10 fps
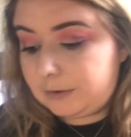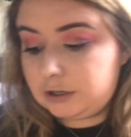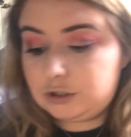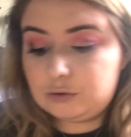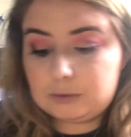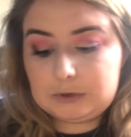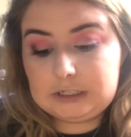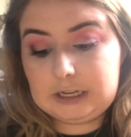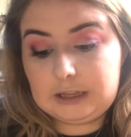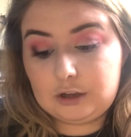going to do is I'm going
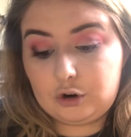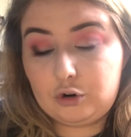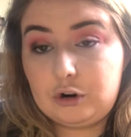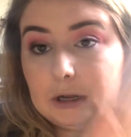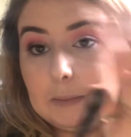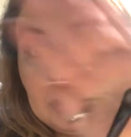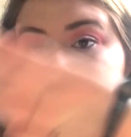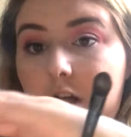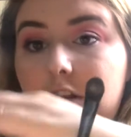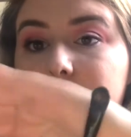to take the cream
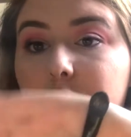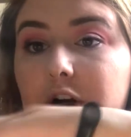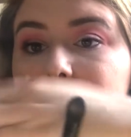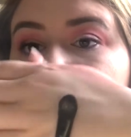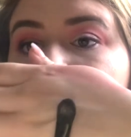color brush that